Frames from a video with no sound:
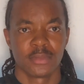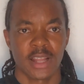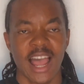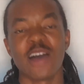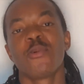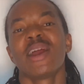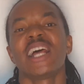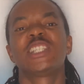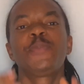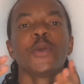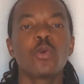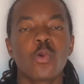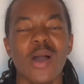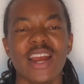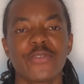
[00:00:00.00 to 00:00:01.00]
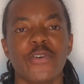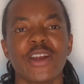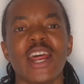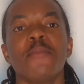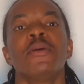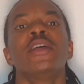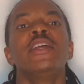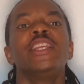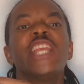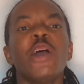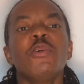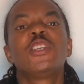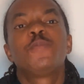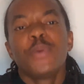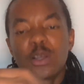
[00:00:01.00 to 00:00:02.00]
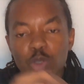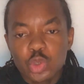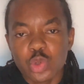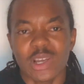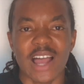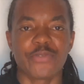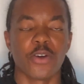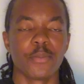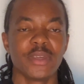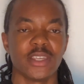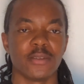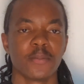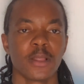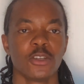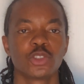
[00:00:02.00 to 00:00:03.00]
And when I speak Ukwuani for them, they will speak Nsukka for me.